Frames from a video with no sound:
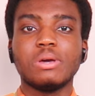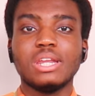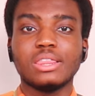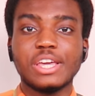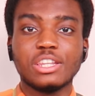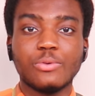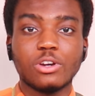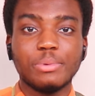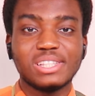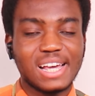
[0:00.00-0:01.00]
remaining thing that we're
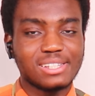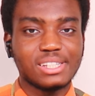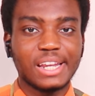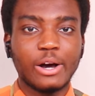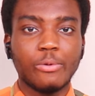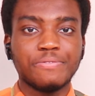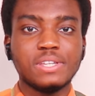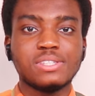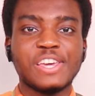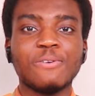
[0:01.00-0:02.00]
going to be testing out with
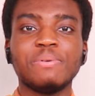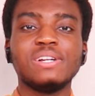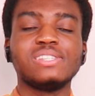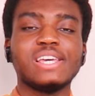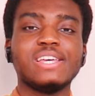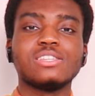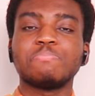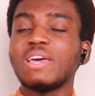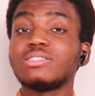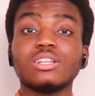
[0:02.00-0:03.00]
these earbuds
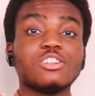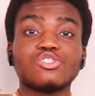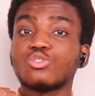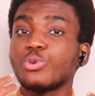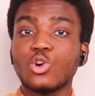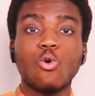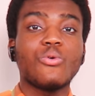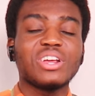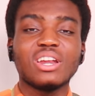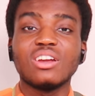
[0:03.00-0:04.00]
is basically just
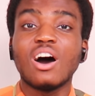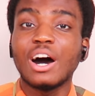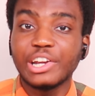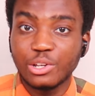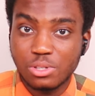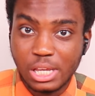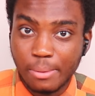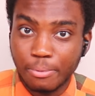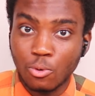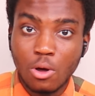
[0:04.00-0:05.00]
recording an audio
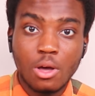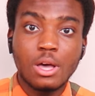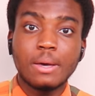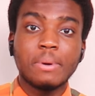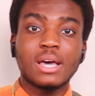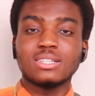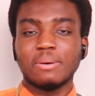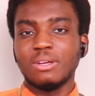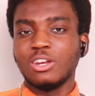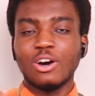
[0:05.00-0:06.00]
sample. Because,
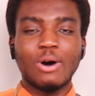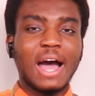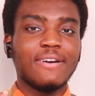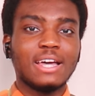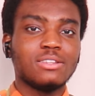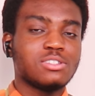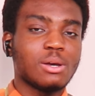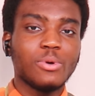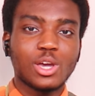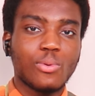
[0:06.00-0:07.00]
I, you know, I had
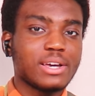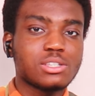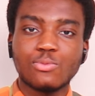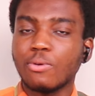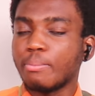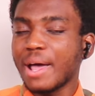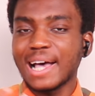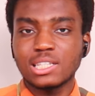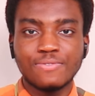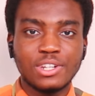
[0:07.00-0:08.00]
some requests from
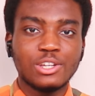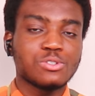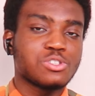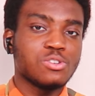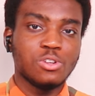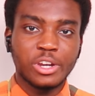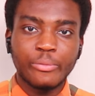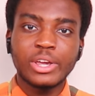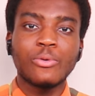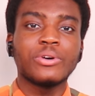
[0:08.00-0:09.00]
past videos to, you
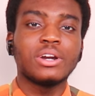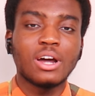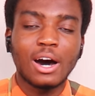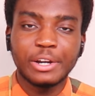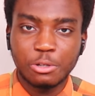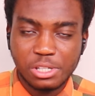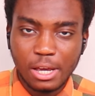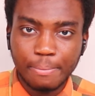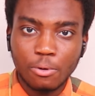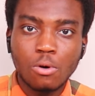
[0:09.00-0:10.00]
know, record an audio
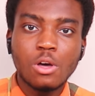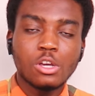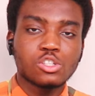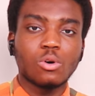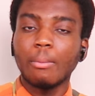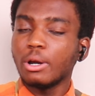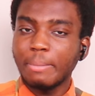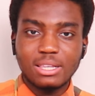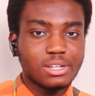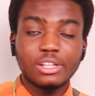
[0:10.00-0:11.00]
sample. So what I'm
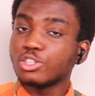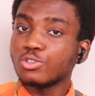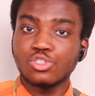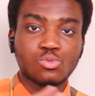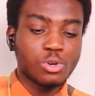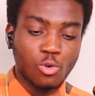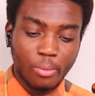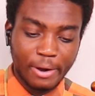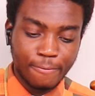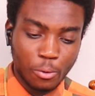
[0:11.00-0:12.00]
going to basically do is just
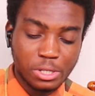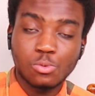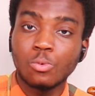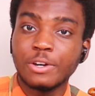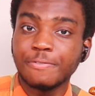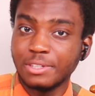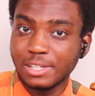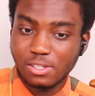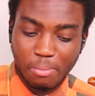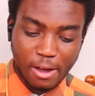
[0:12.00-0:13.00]
record my voice with
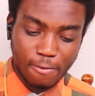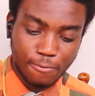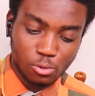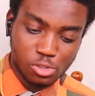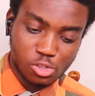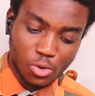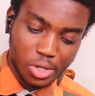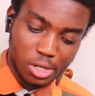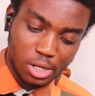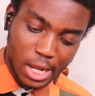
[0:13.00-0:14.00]
this microphone
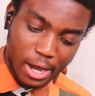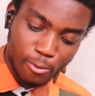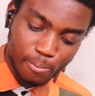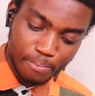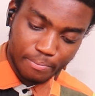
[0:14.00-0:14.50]
starting now.